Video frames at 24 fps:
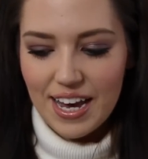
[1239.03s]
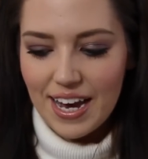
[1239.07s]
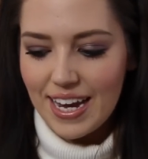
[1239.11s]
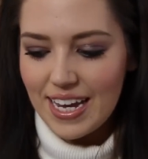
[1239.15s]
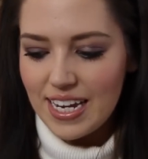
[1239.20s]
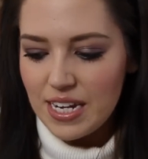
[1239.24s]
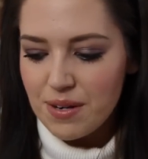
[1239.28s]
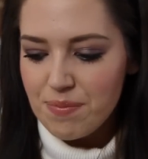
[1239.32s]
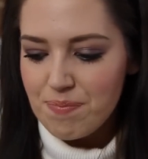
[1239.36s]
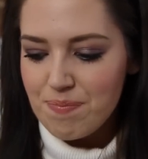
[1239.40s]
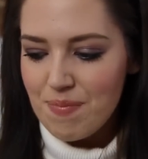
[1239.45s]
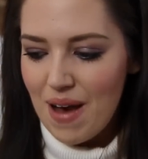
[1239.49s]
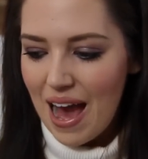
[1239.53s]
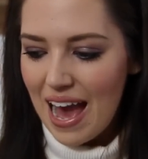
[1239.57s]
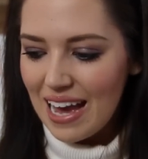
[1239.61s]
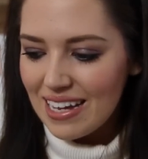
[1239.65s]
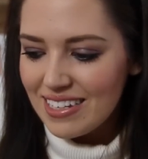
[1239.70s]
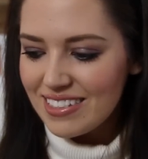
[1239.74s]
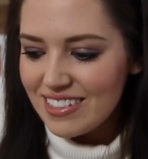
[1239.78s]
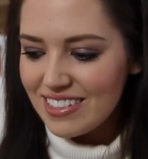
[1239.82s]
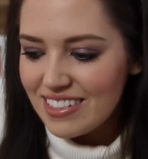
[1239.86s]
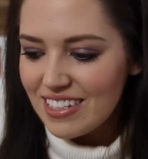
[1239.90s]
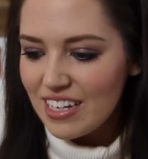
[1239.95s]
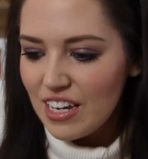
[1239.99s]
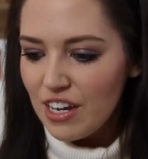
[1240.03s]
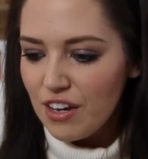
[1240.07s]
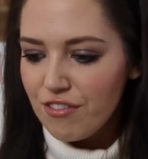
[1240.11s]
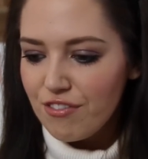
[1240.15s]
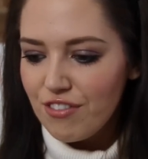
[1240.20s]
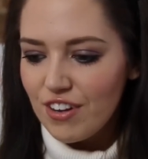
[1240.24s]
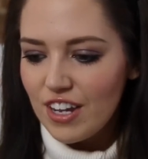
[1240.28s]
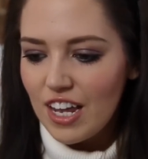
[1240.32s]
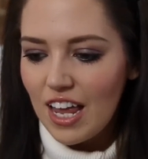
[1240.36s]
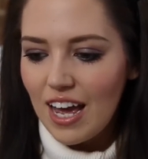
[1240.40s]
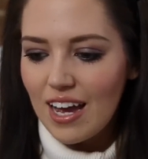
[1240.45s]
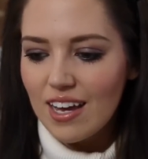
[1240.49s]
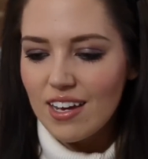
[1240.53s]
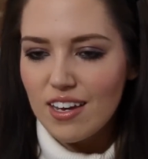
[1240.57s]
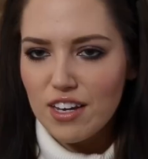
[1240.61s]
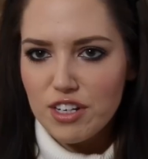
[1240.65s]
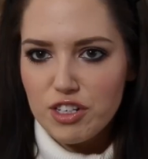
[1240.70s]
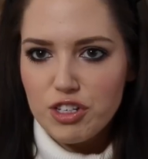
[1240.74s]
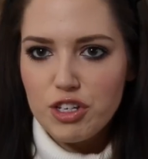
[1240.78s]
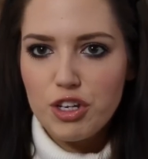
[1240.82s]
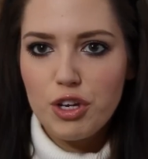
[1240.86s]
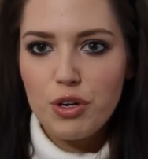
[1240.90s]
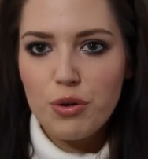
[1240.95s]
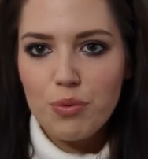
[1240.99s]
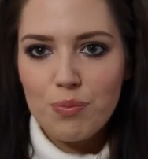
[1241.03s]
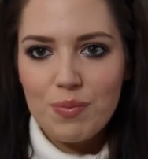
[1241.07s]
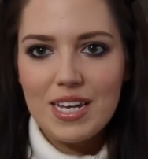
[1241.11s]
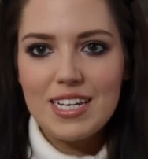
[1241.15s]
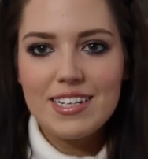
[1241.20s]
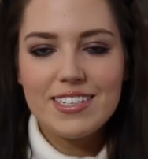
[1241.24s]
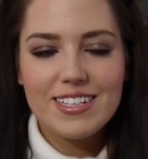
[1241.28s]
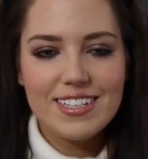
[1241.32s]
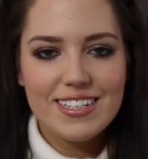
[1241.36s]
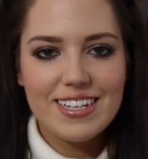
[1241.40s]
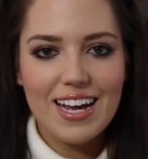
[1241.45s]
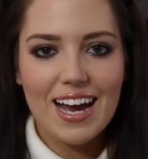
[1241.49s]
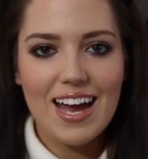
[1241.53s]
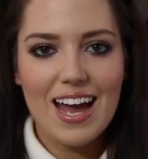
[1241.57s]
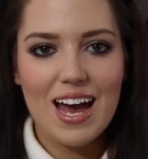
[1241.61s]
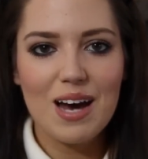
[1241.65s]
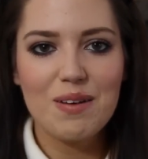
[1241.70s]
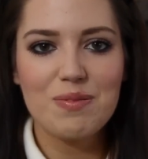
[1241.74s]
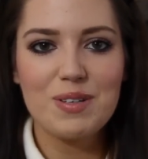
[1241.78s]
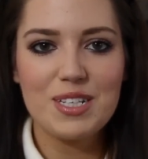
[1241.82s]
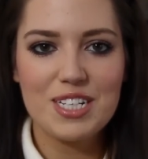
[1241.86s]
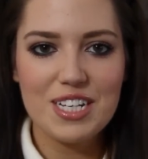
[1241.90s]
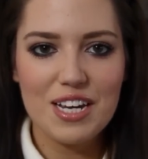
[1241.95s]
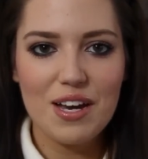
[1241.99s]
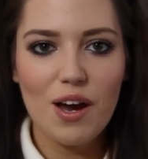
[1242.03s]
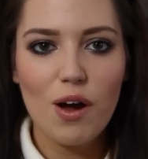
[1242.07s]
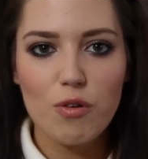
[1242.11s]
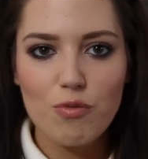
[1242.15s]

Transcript: in a mess for like a two metre diameter